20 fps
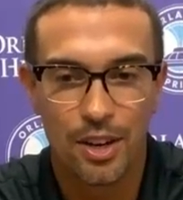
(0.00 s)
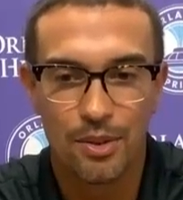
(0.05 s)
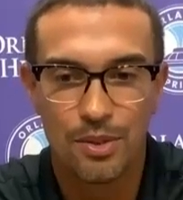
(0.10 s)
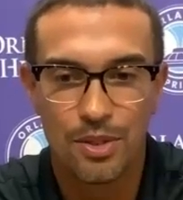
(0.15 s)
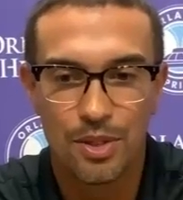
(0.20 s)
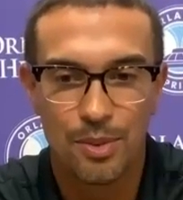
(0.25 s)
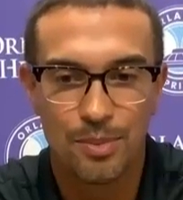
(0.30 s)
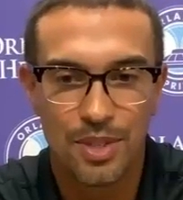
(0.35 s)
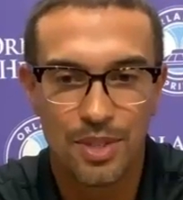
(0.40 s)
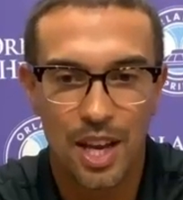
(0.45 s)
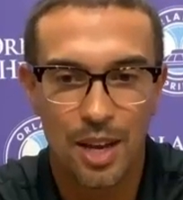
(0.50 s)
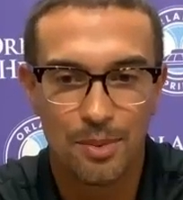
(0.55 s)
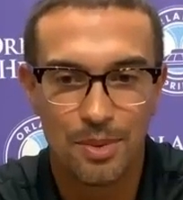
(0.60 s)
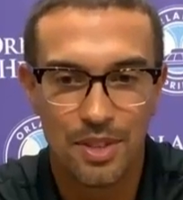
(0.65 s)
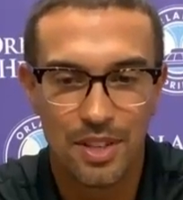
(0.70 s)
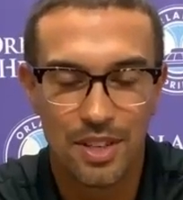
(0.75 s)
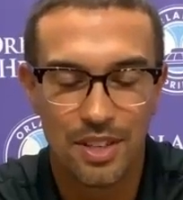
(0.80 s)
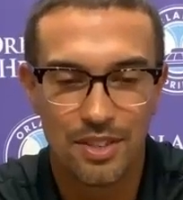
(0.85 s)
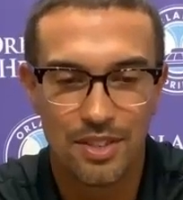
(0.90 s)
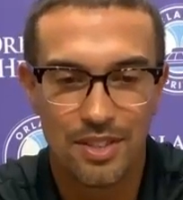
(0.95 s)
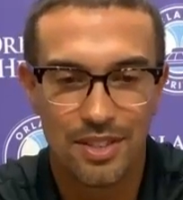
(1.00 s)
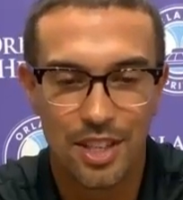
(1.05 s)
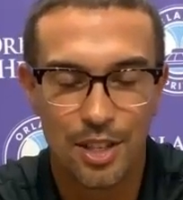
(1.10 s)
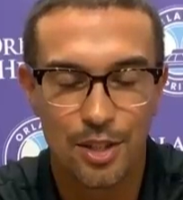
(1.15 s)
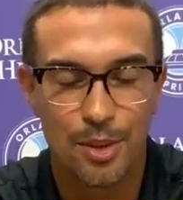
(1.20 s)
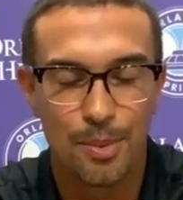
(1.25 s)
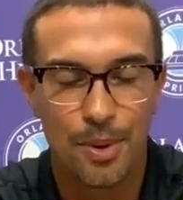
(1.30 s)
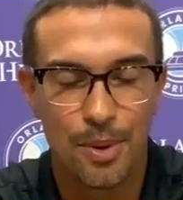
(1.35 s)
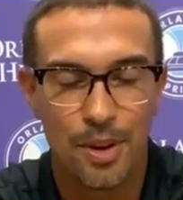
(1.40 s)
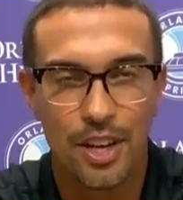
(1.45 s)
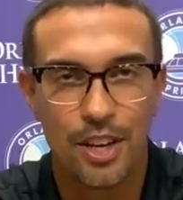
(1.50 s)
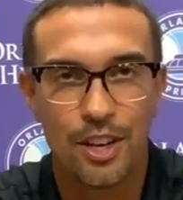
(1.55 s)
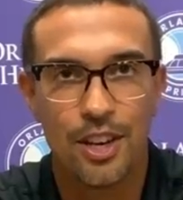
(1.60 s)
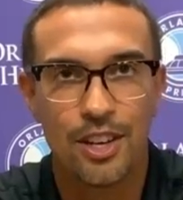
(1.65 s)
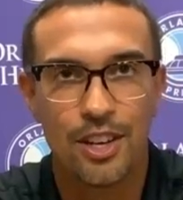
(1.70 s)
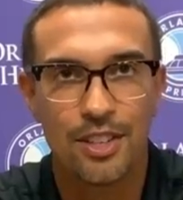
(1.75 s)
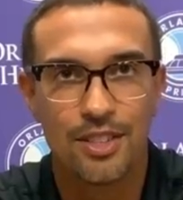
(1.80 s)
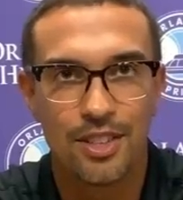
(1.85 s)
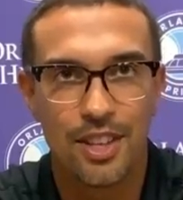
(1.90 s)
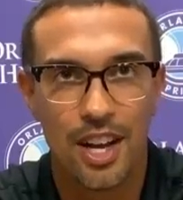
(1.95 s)
Sometimes it's disappointing
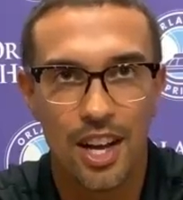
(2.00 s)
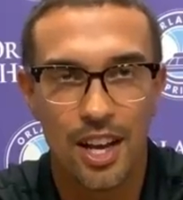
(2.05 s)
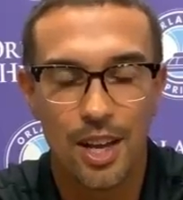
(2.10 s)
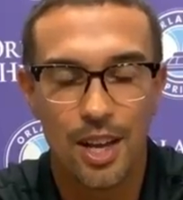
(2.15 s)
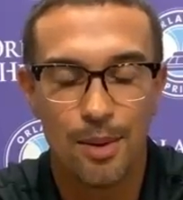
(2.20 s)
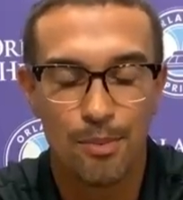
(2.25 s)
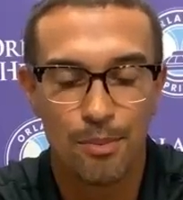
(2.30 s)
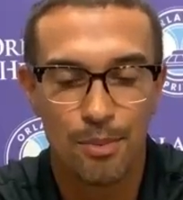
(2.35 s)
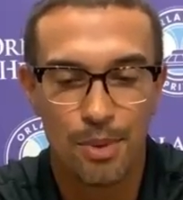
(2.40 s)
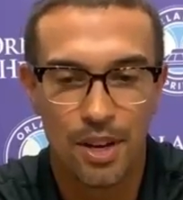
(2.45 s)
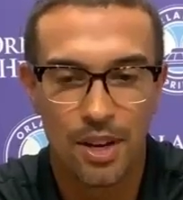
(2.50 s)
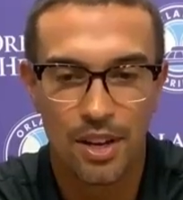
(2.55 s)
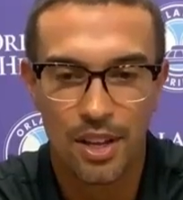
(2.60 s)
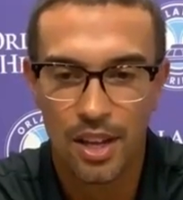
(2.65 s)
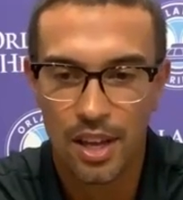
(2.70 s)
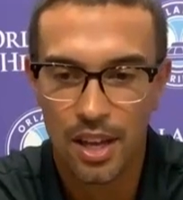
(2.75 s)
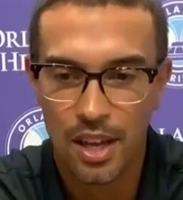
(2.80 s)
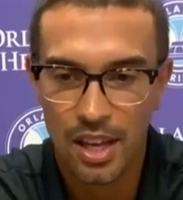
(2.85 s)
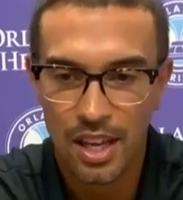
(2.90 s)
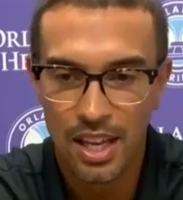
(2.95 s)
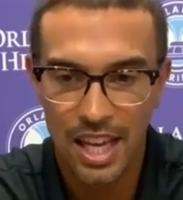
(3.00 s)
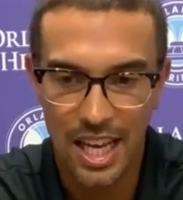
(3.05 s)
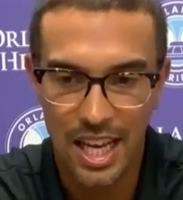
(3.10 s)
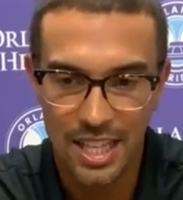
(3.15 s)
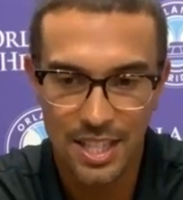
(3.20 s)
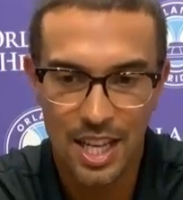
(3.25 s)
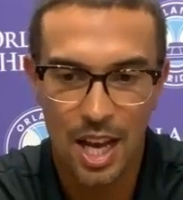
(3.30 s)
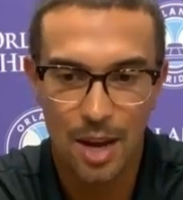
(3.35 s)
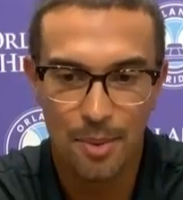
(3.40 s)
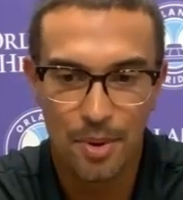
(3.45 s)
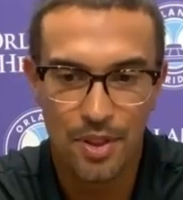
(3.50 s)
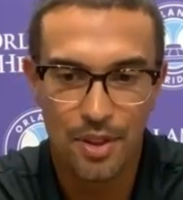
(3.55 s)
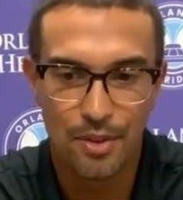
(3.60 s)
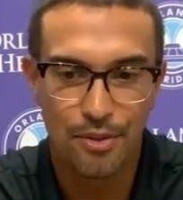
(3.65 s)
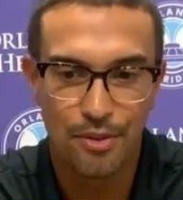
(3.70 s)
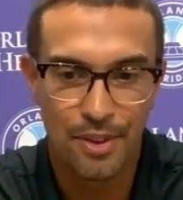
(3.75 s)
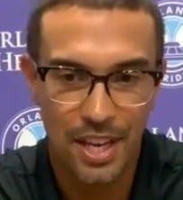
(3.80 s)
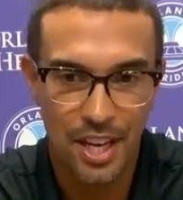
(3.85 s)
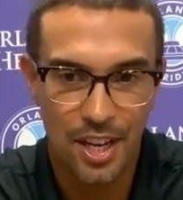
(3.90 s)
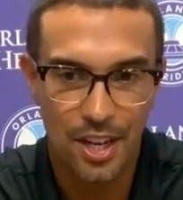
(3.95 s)
not starting, but getting time on the
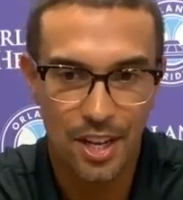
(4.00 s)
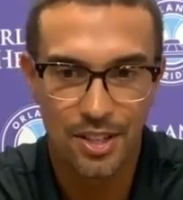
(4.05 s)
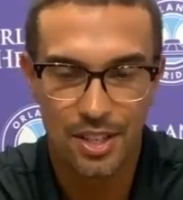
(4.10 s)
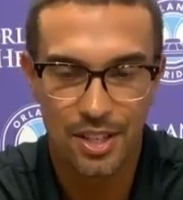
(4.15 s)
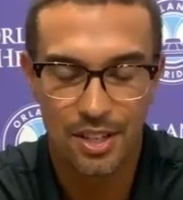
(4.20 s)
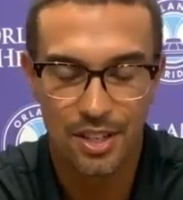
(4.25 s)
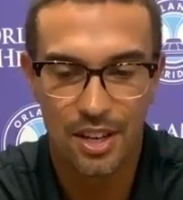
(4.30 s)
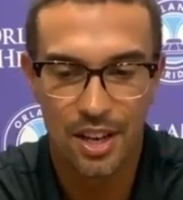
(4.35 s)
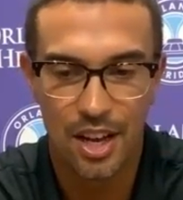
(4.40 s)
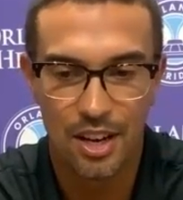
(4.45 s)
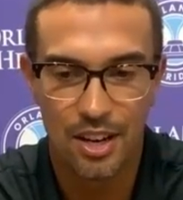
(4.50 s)
field and